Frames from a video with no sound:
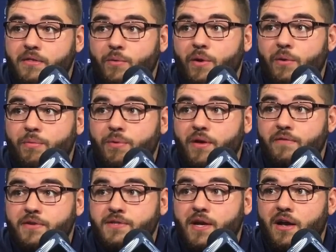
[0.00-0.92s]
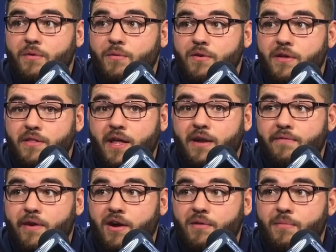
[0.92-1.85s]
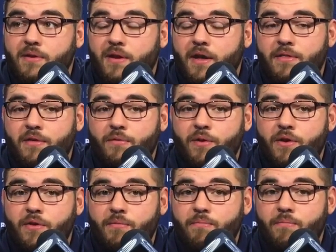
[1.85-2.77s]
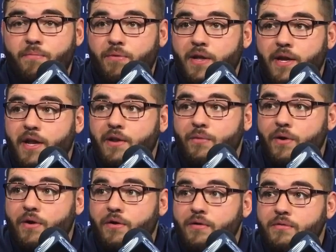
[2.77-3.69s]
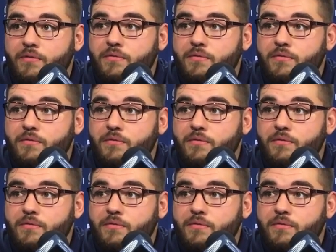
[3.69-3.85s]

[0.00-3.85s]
the way we play versus Iowa in that environment, I think we can play anywhere.